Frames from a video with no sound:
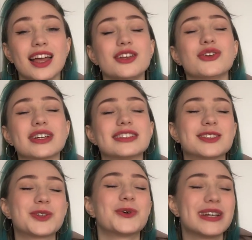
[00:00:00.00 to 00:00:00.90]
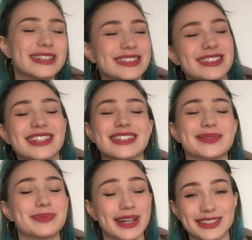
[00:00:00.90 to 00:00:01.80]
and you can squeeze as
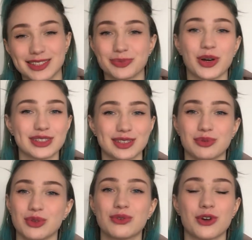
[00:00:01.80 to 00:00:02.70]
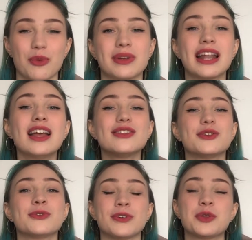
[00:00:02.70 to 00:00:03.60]
much as possible from it
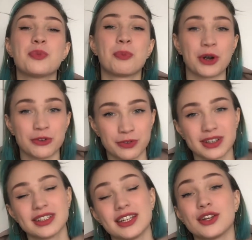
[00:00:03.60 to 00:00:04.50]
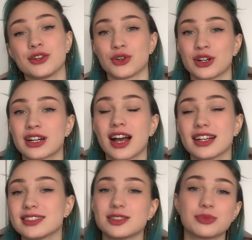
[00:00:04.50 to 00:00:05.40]
to fit perfectly your
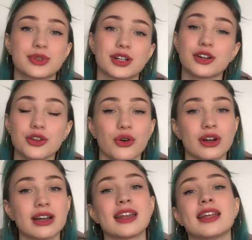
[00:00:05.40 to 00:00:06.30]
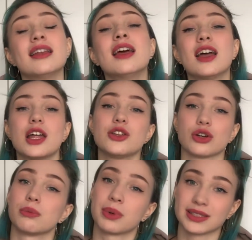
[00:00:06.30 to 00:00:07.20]
customer, your need, and
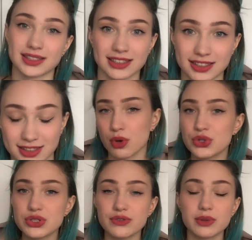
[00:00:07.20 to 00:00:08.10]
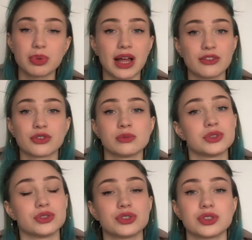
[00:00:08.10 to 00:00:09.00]
your business. Most of the
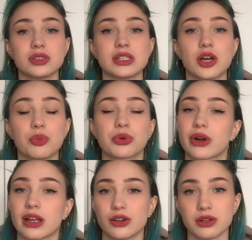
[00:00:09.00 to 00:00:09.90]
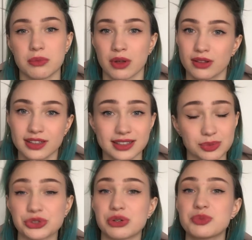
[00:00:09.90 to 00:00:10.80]
platforms usually operate on a monthly
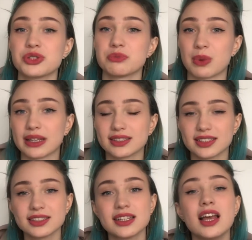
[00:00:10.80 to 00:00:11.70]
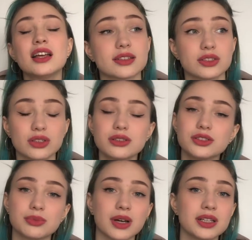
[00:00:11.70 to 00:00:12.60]
subscription basis. It's not
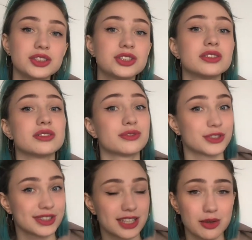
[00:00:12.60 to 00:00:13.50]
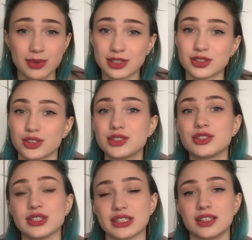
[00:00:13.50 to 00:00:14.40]
too much. For some, it's not
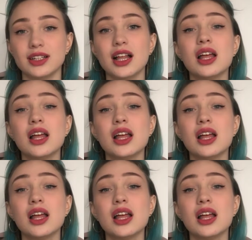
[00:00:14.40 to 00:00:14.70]
too little,